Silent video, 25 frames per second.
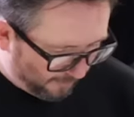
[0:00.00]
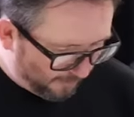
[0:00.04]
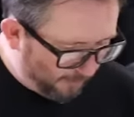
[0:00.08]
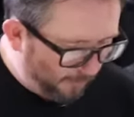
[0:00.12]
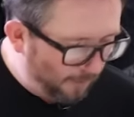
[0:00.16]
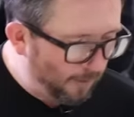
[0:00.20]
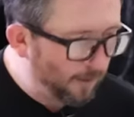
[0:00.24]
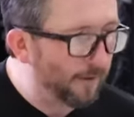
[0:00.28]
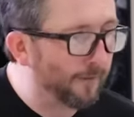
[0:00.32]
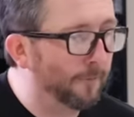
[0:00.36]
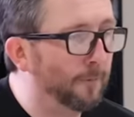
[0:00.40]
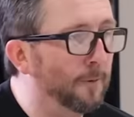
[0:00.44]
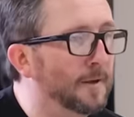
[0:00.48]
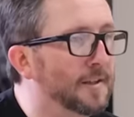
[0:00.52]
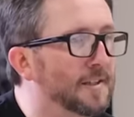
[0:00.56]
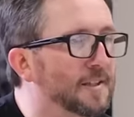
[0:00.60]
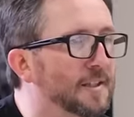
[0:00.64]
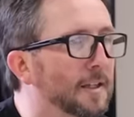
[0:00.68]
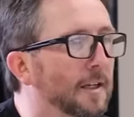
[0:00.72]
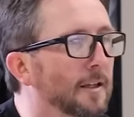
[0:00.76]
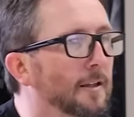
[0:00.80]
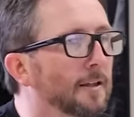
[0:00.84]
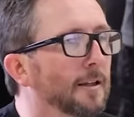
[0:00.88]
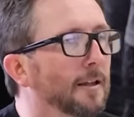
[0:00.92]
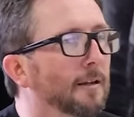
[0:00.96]
or if we
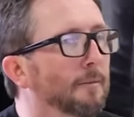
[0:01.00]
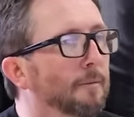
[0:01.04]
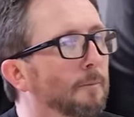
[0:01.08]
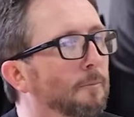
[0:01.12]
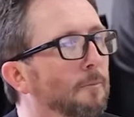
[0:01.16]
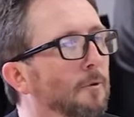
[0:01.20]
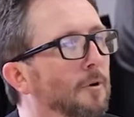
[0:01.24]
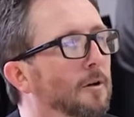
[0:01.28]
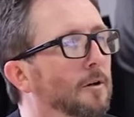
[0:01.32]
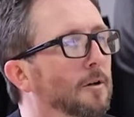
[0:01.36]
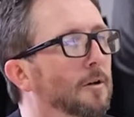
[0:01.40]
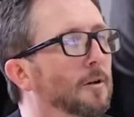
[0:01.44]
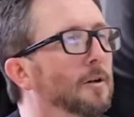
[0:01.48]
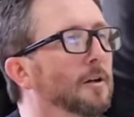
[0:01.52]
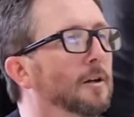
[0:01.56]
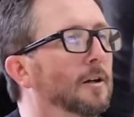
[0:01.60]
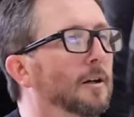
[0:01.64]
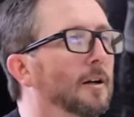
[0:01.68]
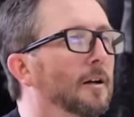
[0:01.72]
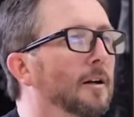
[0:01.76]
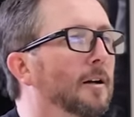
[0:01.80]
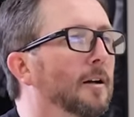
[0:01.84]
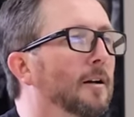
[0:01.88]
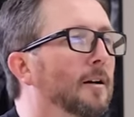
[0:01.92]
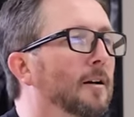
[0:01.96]
see a little bit more
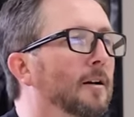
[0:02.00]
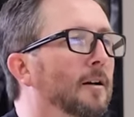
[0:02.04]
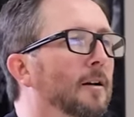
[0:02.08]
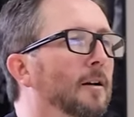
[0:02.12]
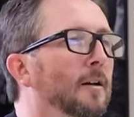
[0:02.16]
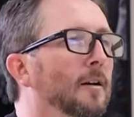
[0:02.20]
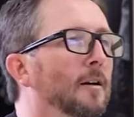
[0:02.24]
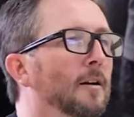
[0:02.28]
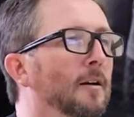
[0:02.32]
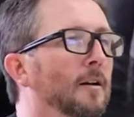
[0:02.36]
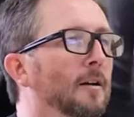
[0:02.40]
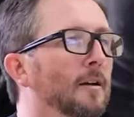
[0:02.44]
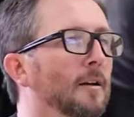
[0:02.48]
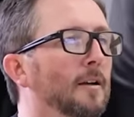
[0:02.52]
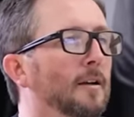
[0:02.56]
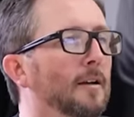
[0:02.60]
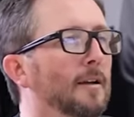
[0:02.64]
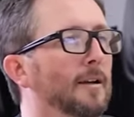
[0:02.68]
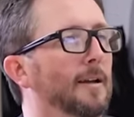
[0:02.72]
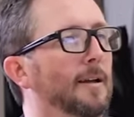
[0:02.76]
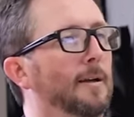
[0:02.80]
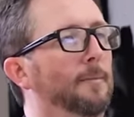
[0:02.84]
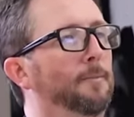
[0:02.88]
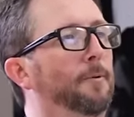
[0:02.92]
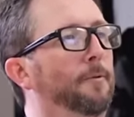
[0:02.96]
hook
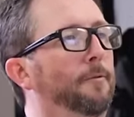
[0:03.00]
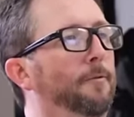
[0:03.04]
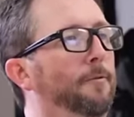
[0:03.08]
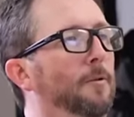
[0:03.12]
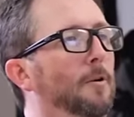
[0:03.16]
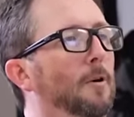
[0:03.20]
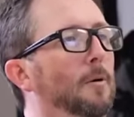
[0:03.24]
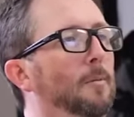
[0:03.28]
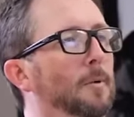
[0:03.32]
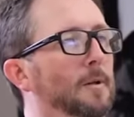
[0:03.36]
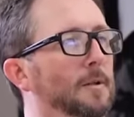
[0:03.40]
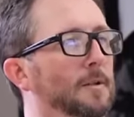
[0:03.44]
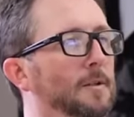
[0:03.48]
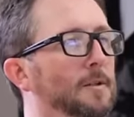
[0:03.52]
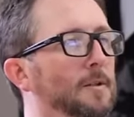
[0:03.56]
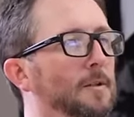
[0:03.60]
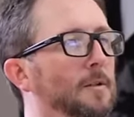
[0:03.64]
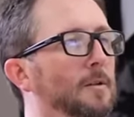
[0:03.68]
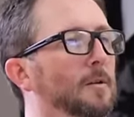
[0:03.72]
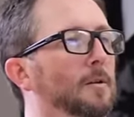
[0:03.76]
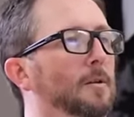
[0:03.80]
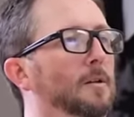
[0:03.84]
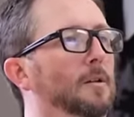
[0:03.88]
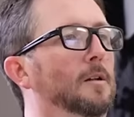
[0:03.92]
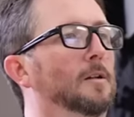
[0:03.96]
and
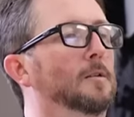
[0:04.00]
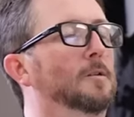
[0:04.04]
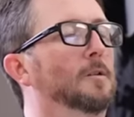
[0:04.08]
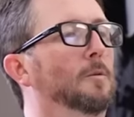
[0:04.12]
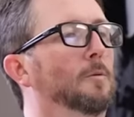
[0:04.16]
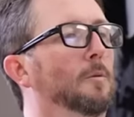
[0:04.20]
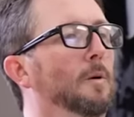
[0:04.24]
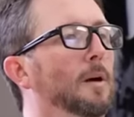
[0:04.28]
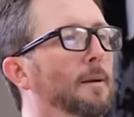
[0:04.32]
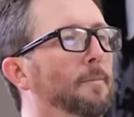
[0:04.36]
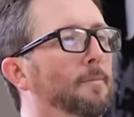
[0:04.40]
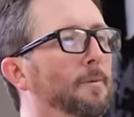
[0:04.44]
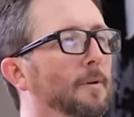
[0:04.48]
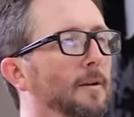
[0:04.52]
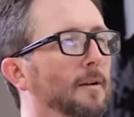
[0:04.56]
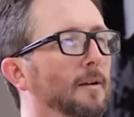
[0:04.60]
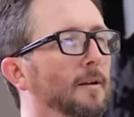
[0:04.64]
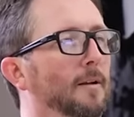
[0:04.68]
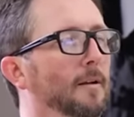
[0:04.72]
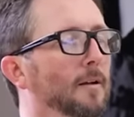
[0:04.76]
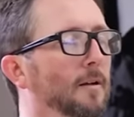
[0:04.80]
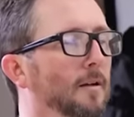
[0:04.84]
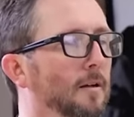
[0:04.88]
performance because you wipe it.